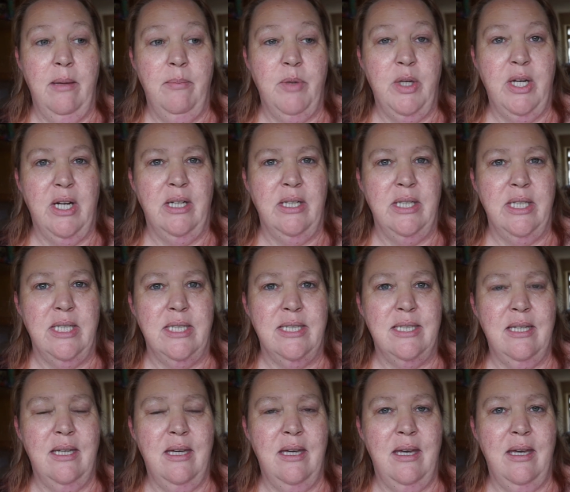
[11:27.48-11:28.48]
Carl needs
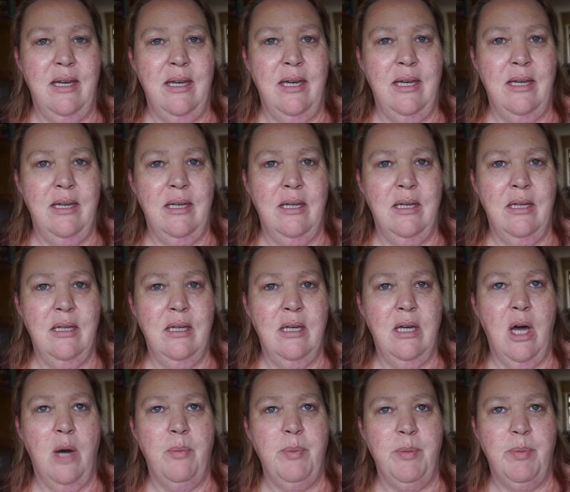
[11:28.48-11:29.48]
a
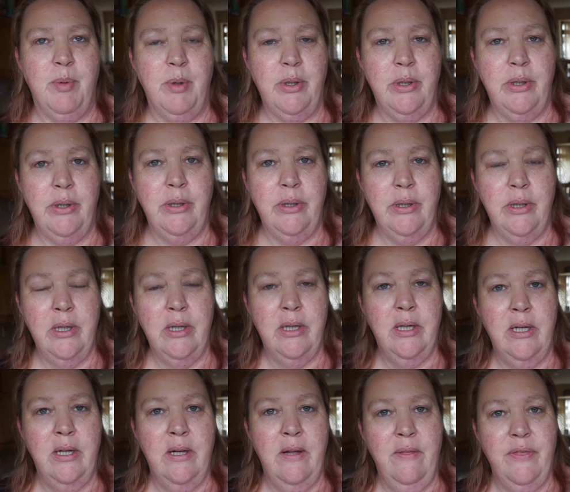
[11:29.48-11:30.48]
copybook
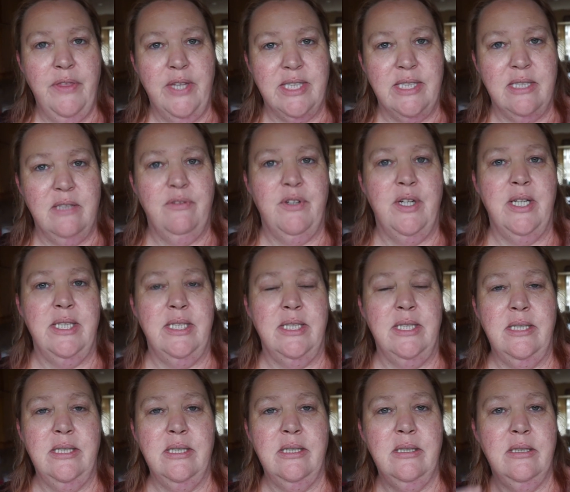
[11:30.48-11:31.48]
that's divided,
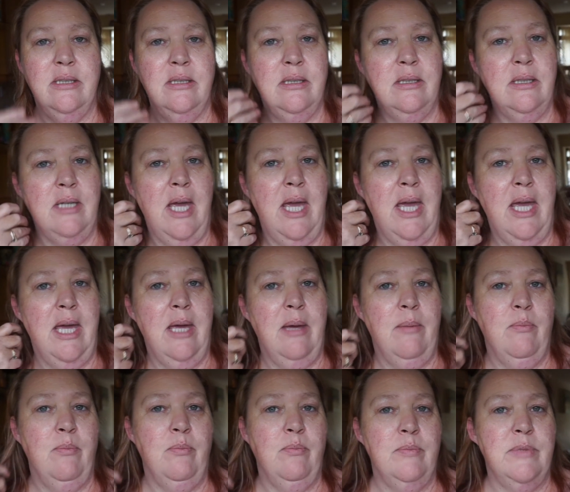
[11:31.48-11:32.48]

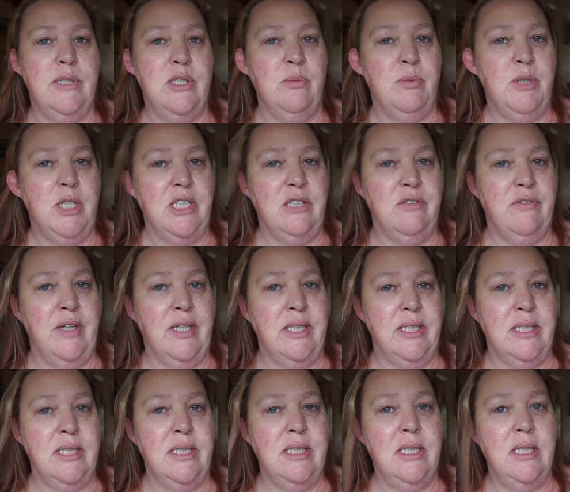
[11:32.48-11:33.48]
subject
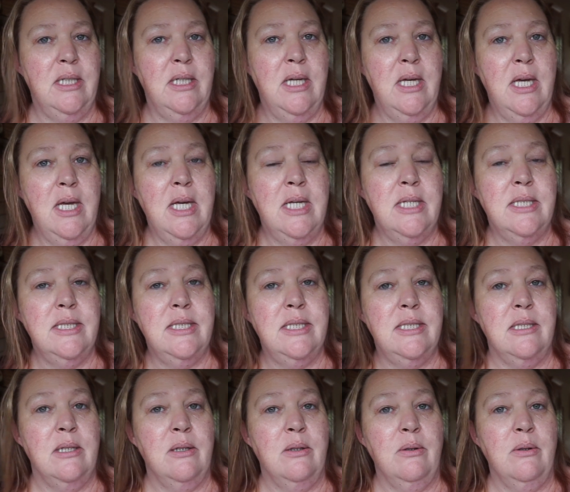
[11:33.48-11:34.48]
divided,
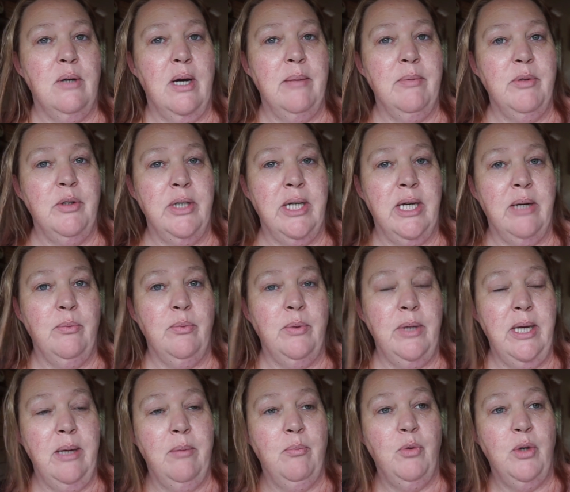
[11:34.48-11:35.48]
so I'm going to get
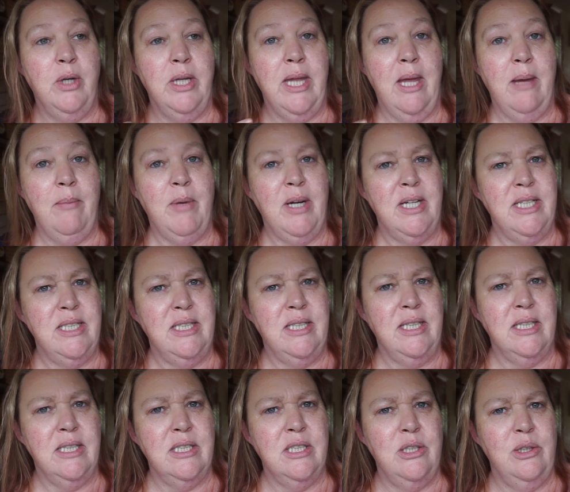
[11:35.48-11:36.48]
him one of them. I did
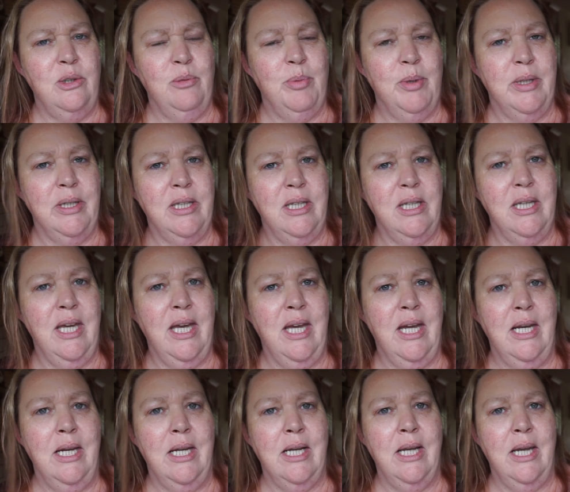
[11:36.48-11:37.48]
get two, but I think
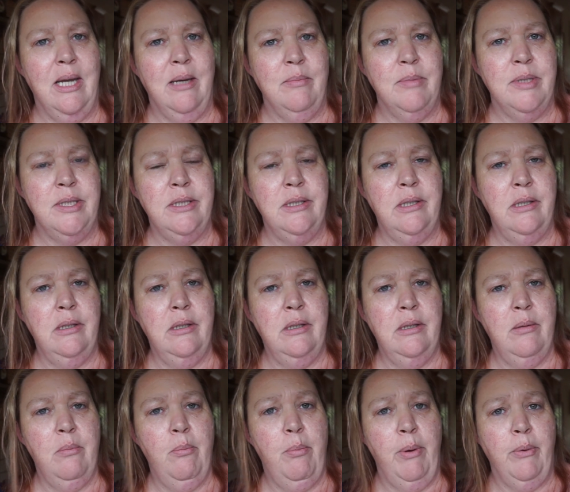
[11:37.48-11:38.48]
Hayley claimed
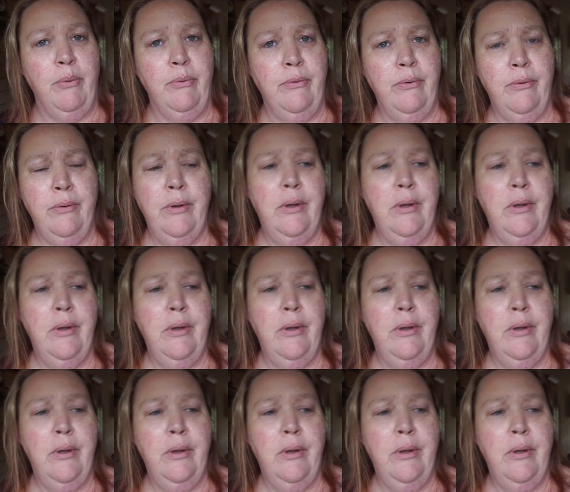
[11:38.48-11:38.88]
both.